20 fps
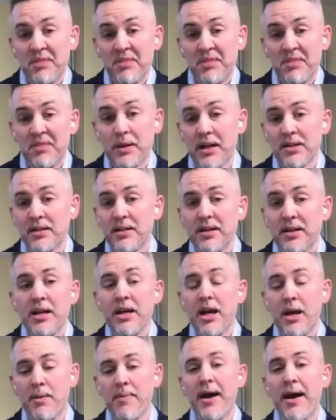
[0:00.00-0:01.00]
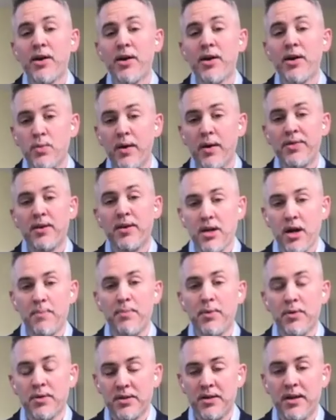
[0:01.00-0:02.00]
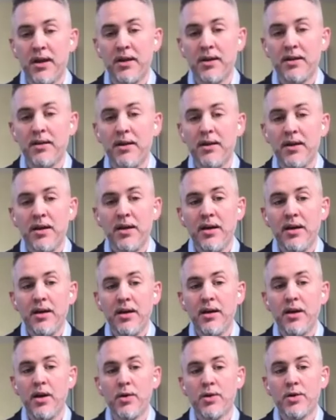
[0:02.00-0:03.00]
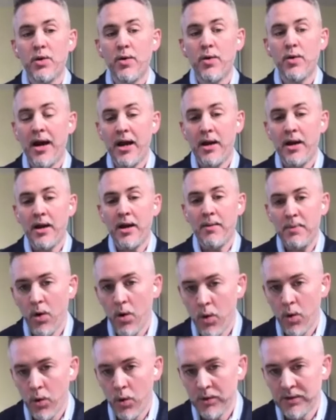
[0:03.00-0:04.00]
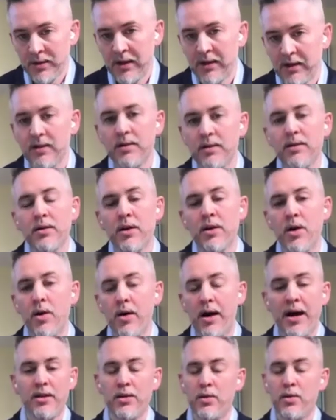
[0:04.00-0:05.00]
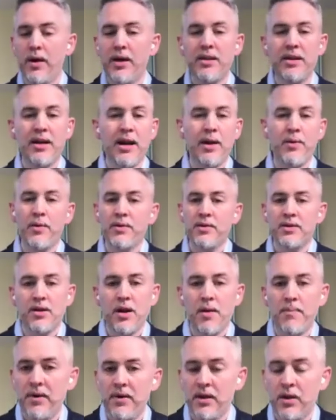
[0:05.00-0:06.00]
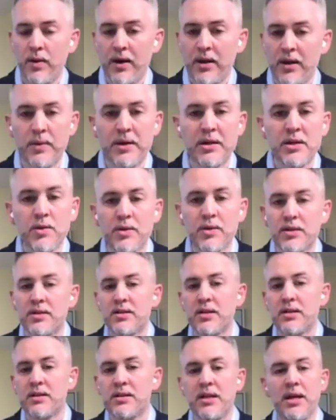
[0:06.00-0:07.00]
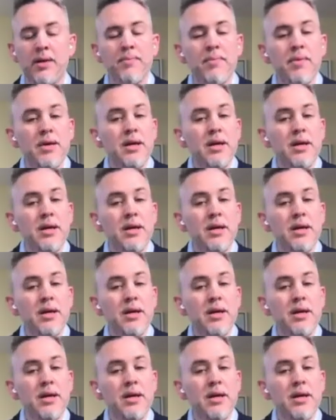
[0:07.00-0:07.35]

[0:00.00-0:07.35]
It really doesn't. It matters what the couples think, so I'm beholden, the way that I run this company and the way that we do this as a team